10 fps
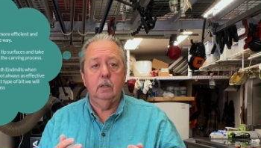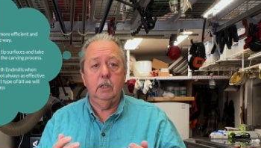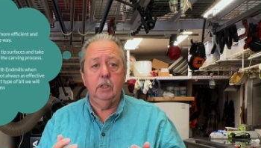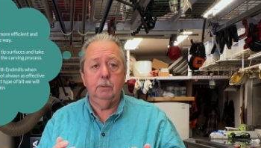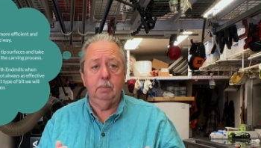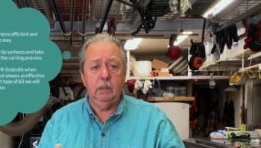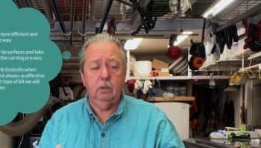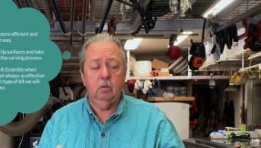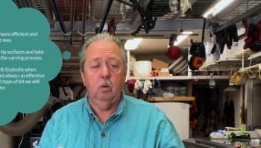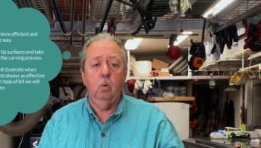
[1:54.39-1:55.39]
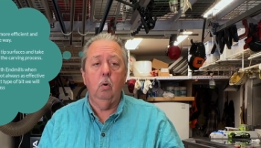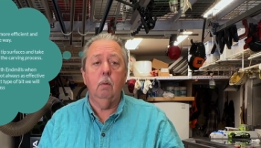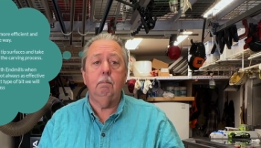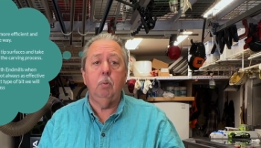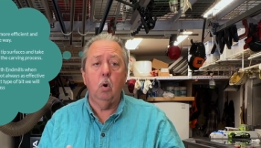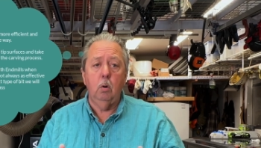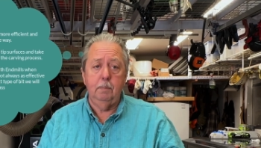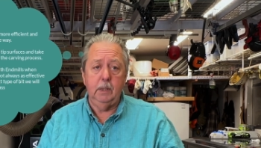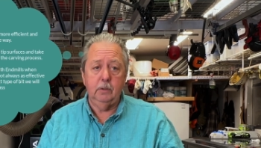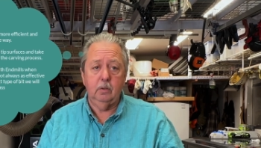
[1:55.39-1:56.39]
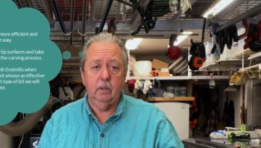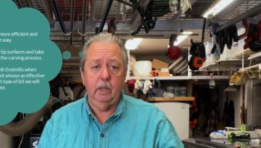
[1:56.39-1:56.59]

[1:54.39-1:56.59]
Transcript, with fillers: dish bits or bowl bits.